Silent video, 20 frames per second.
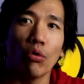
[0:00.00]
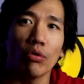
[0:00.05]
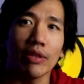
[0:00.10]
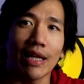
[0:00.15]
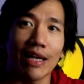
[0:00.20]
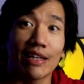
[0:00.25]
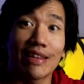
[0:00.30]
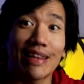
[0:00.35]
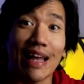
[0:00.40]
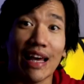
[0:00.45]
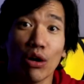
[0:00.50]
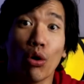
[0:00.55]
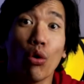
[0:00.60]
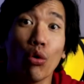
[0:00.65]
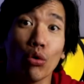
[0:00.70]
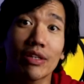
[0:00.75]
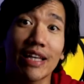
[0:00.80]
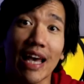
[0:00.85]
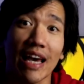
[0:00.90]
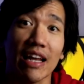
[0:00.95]
Like that
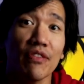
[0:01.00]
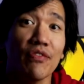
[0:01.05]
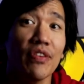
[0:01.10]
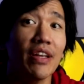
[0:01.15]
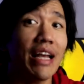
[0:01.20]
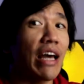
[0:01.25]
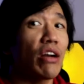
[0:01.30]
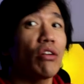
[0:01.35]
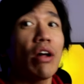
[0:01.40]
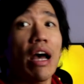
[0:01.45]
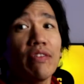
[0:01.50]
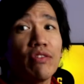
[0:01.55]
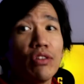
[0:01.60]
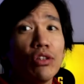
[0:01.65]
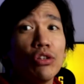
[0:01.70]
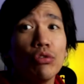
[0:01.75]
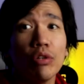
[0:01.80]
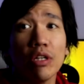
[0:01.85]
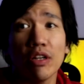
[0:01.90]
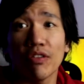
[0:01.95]
whole kata thing, I don't have to
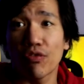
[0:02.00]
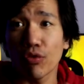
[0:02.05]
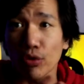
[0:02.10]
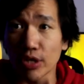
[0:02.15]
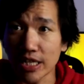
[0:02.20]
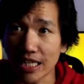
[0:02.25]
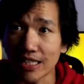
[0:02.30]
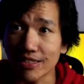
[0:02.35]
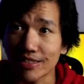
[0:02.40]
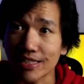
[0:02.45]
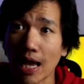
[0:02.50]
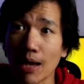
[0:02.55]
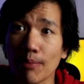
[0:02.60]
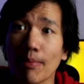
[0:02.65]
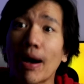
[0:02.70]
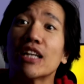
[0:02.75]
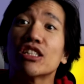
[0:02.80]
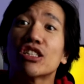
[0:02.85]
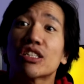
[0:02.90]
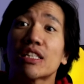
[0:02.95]
do it for the exam.
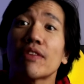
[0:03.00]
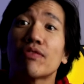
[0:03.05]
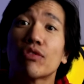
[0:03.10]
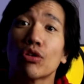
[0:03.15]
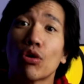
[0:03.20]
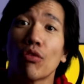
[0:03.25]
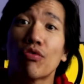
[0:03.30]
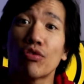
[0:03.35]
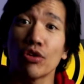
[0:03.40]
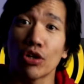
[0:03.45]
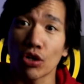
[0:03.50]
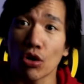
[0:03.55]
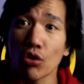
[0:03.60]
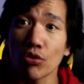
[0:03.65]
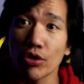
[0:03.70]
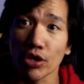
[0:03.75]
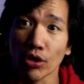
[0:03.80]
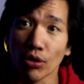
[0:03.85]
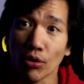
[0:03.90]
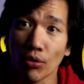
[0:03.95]
I just have to go for the
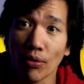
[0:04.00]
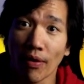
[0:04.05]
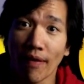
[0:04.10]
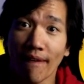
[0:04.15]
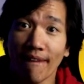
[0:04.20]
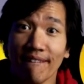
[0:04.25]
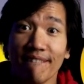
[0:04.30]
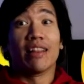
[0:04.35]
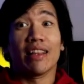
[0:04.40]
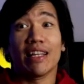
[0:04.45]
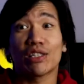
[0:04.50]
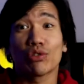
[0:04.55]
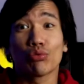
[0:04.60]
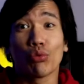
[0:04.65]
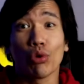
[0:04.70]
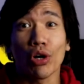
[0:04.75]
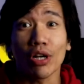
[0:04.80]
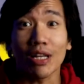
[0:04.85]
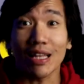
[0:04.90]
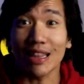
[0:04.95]
Gokyo. Less
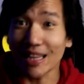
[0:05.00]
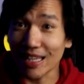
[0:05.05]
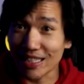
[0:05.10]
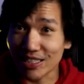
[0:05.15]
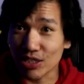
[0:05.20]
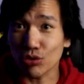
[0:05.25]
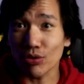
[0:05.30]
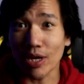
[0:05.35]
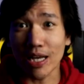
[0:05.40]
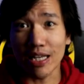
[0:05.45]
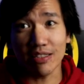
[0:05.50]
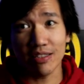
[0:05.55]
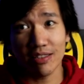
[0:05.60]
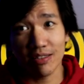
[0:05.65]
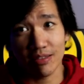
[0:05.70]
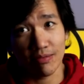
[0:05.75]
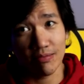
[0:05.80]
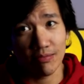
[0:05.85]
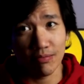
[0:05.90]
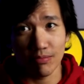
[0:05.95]
work, less stress,
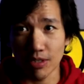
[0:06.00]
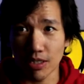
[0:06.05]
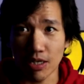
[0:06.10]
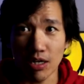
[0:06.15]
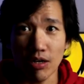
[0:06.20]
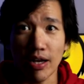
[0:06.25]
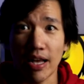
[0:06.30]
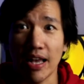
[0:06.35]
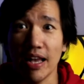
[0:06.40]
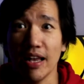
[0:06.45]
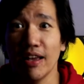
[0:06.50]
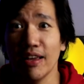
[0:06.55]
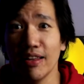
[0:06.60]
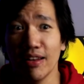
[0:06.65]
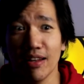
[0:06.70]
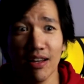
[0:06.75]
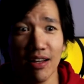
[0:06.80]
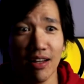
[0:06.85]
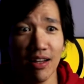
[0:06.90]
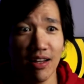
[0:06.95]
you know.
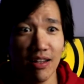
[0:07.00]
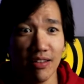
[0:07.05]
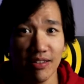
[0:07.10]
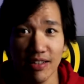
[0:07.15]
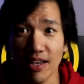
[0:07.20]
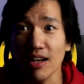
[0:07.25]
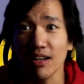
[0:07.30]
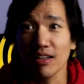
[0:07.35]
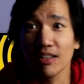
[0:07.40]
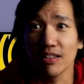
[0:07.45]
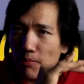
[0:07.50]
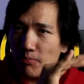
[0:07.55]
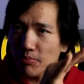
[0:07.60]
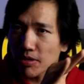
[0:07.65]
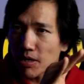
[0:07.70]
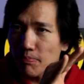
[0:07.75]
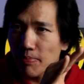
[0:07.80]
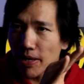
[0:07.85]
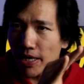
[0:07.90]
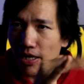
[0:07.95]
And uh, yeah, I'm
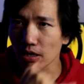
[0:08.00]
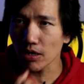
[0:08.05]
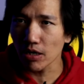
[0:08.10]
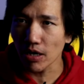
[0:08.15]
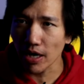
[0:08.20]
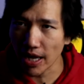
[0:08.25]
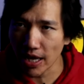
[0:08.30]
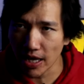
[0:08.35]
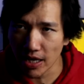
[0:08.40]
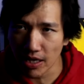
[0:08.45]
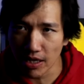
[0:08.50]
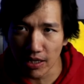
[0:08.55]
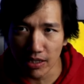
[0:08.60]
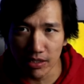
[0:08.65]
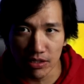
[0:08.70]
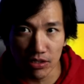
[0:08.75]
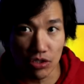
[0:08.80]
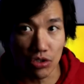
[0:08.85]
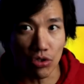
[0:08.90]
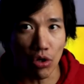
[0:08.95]
competitor
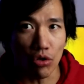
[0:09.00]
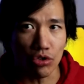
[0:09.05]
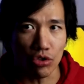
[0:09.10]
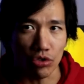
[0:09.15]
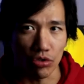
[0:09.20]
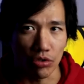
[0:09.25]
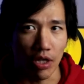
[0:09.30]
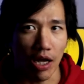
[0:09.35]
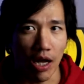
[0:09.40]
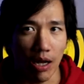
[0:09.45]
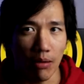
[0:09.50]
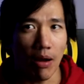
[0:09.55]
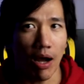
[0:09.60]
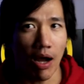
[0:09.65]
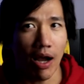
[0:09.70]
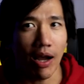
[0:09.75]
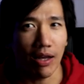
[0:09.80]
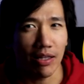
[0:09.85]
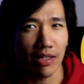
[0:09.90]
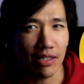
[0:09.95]
and social. I,
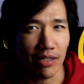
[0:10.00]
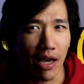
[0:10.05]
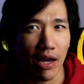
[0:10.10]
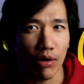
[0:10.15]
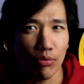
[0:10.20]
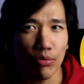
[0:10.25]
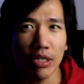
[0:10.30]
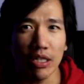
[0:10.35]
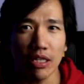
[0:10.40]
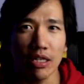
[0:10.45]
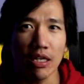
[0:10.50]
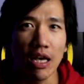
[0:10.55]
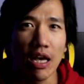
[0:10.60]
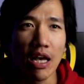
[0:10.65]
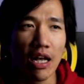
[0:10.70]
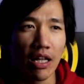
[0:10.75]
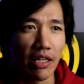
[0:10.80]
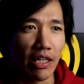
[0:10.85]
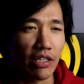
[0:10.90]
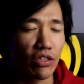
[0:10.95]
I, like I really
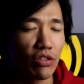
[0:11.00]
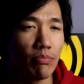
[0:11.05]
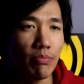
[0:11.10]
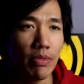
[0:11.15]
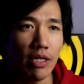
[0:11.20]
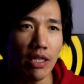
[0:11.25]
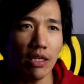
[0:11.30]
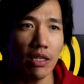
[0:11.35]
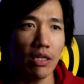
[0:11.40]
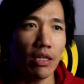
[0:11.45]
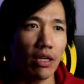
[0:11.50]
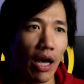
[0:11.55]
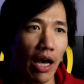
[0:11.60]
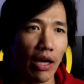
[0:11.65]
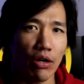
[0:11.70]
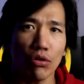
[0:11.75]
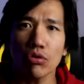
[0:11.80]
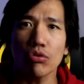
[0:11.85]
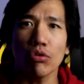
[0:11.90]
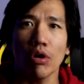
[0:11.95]
like to me, I
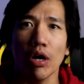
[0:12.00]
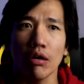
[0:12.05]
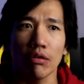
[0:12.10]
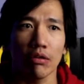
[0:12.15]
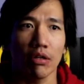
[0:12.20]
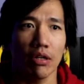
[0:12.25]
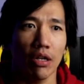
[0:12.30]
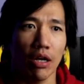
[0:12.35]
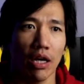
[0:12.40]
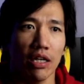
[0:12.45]
don't go out.